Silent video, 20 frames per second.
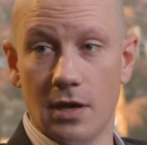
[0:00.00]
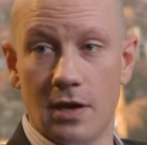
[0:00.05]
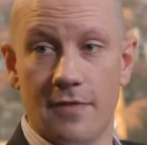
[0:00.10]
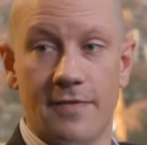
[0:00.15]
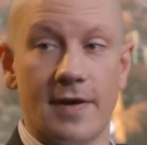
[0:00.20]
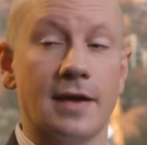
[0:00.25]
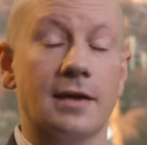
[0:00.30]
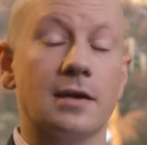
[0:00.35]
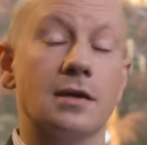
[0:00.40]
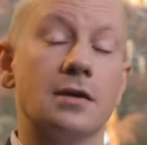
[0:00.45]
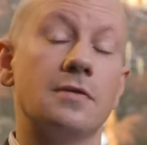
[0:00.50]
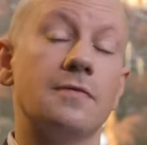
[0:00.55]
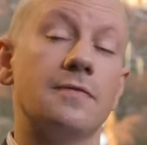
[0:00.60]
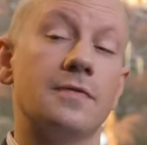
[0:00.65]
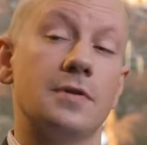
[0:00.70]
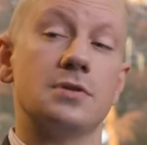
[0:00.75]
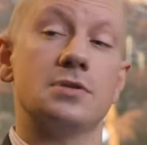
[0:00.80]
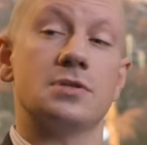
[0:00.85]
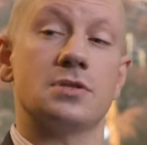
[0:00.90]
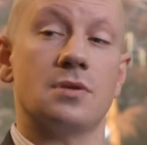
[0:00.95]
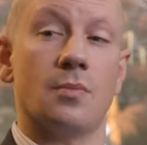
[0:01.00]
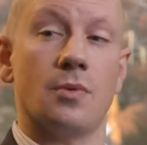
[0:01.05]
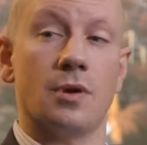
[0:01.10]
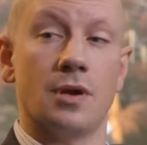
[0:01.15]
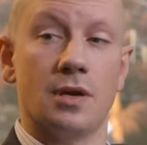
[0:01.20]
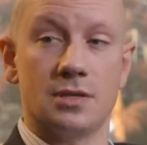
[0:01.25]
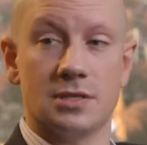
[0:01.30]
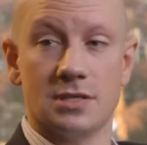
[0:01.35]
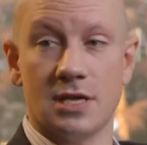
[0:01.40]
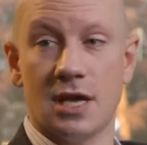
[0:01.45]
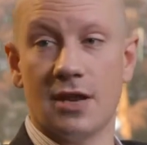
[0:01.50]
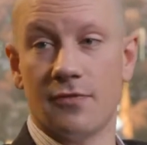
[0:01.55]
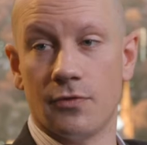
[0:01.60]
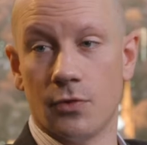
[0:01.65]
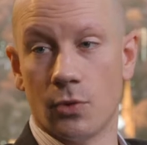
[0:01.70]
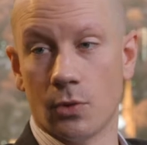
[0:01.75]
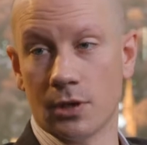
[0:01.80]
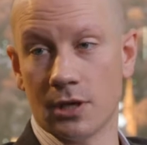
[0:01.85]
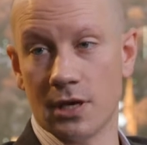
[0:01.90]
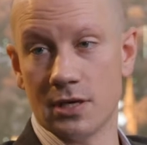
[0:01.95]
If I can convince someone inside of
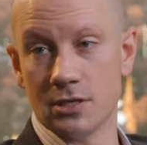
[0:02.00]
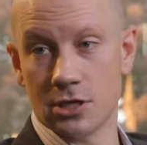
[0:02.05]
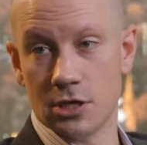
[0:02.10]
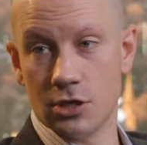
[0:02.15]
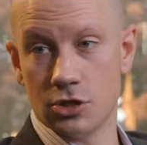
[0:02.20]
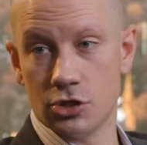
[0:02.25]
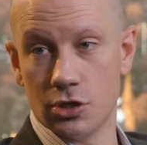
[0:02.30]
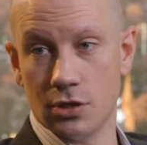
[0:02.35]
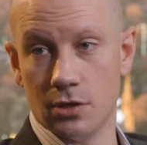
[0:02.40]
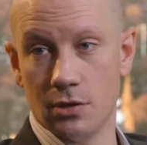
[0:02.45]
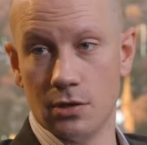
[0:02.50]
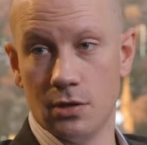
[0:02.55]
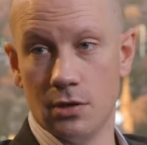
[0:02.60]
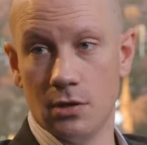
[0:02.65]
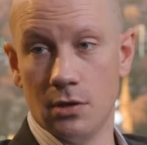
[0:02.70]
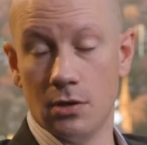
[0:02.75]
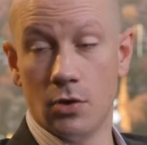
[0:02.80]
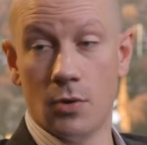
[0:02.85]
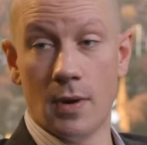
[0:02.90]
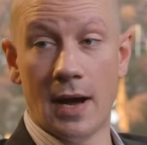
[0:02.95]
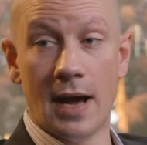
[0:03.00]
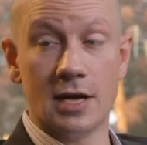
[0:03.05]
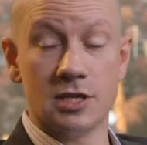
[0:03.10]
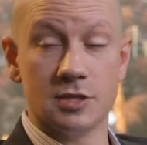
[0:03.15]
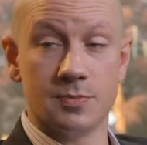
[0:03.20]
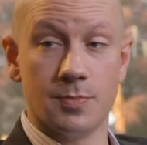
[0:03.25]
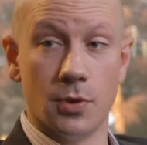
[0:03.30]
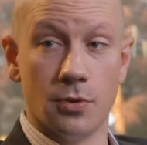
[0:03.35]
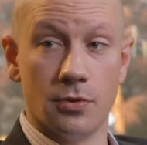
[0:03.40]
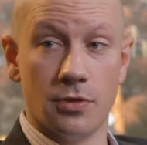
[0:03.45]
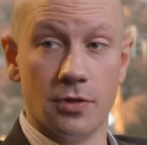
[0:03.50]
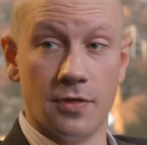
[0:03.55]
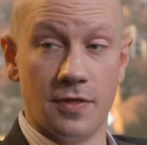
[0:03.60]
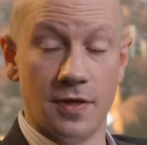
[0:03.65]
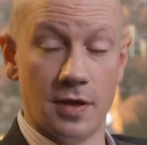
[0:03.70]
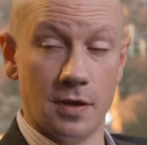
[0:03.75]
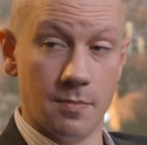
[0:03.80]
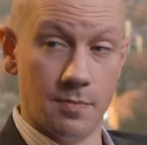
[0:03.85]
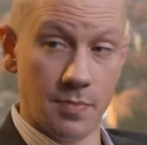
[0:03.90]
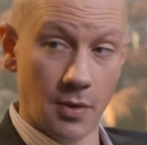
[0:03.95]
an organization who has both
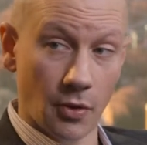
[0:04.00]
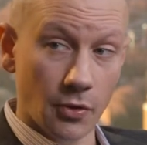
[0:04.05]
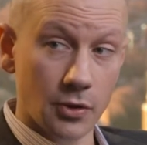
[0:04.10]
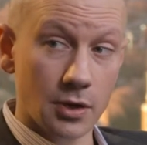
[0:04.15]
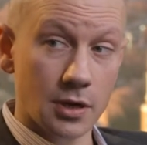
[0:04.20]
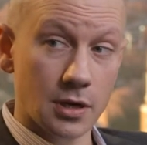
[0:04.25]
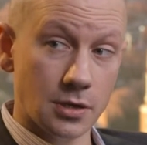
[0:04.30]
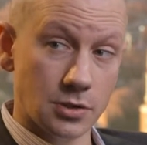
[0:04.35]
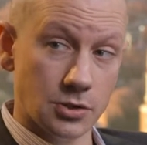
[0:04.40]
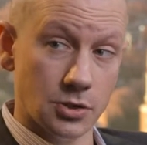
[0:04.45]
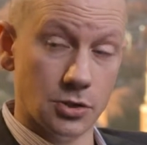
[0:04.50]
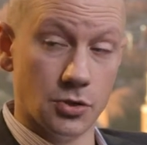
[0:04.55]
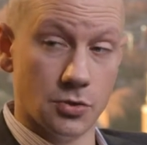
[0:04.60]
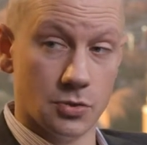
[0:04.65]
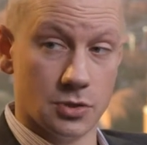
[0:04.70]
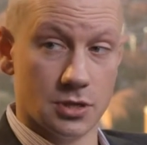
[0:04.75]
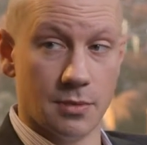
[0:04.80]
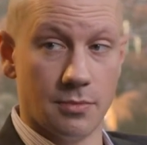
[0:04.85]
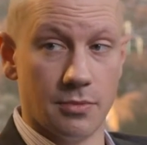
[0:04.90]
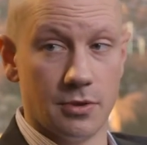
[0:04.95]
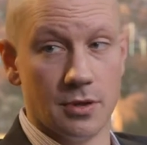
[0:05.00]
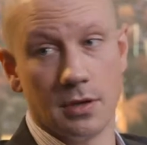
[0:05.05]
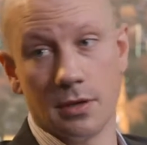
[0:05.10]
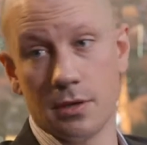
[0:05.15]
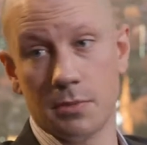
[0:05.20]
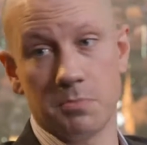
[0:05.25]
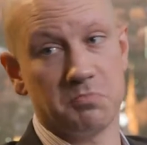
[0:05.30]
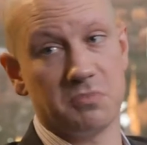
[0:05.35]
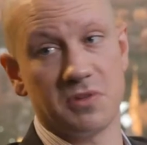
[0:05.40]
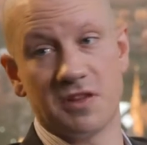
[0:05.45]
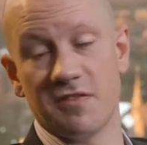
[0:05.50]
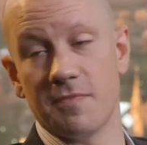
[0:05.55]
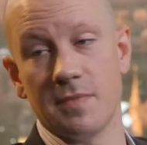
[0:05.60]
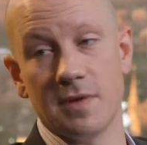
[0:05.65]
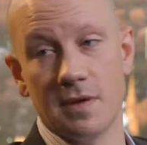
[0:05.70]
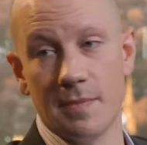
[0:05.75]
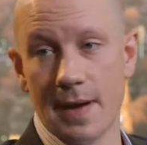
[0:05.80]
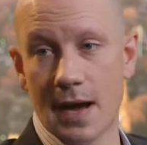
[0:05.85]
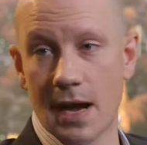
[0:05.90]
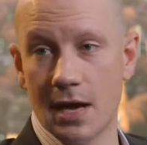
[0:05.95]
the ability to do something, give
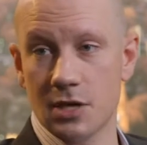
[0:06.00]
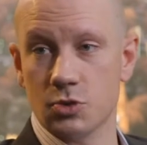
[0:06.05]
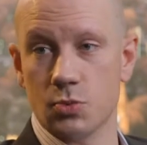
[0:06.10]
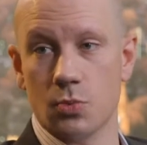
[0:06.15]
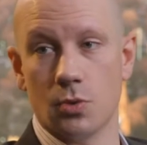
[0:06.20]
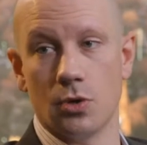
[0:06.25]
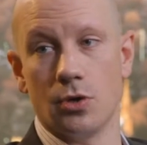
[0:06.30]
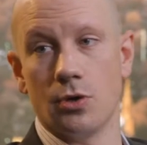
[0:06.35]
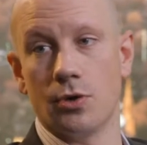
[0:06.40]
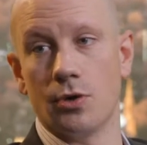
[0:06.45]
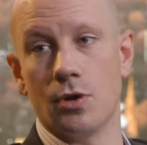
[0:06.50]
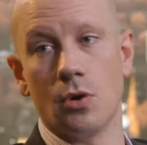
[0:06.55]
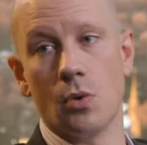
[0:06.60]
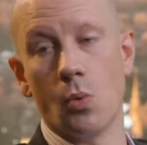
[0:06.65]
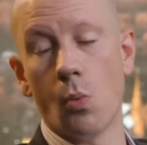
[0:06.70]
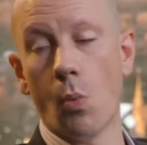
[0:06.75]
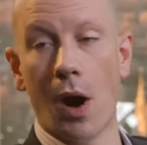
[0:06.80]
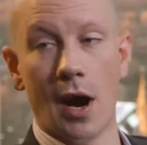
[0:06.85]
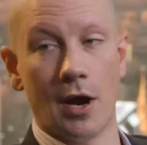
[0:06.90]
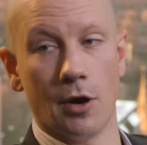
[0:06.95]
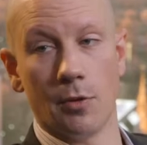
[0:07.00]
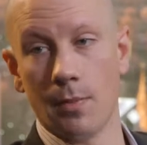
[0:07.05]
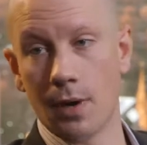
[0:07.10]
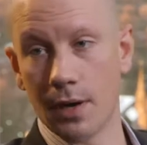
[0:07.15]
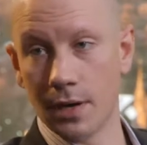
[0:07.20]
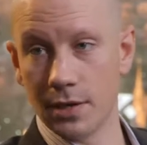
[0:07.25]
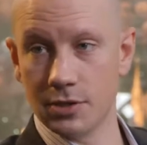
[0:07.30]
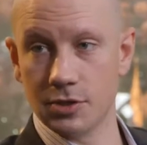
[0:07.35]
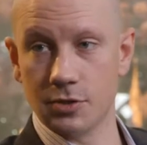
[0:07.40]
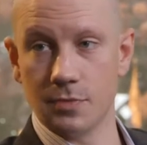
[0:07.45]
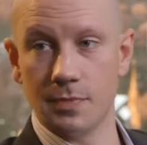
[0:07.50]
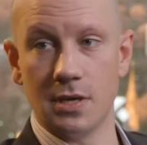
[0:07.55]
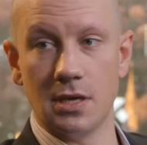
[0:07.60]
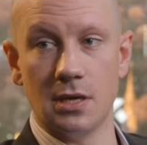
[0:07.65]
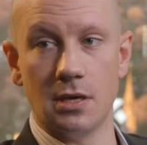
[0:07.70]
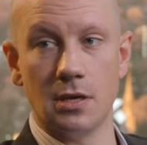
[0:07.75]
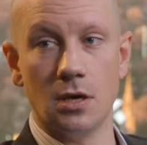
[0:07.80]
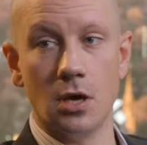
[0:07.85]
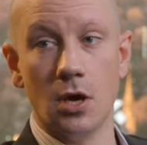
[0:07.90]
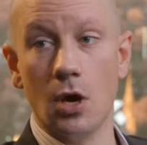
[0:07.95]
me a password, wire money to
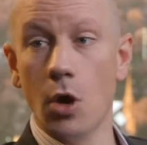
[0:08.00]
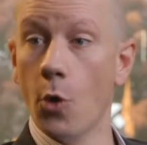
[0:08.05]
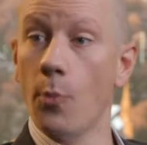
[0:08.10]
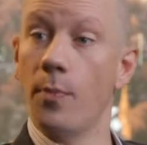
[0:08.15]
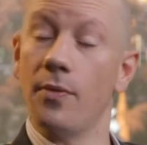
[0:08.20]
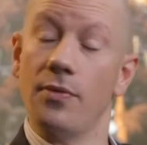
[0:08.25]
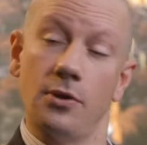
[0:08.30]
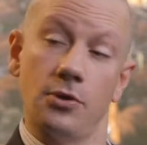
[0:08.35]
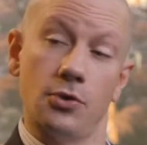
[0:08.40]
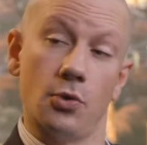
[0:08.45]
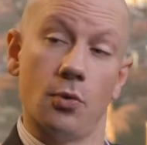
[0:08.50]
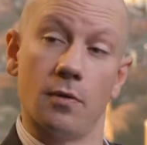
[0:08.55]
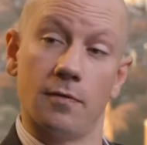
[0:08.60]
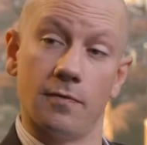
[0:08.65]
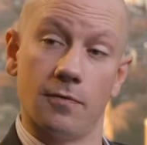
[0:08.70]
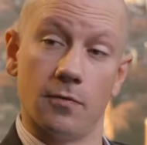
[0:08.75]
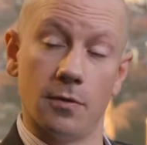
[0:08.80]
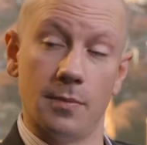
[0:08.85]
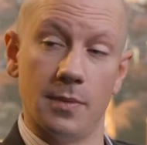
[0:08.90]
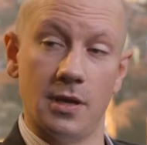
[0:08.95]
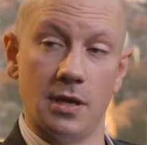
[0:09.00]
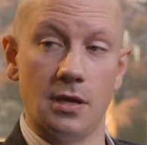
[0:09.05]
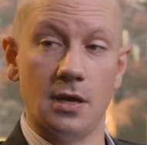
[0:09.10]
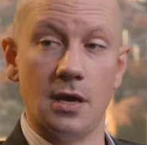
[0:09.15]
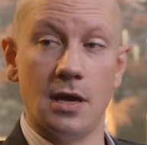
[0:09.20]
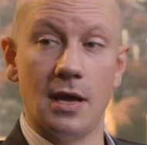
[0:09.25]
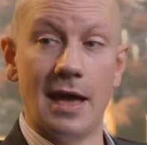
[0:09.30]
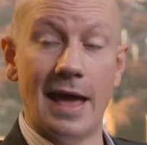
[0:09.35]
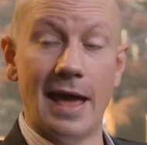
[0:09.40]
me, open the door for me,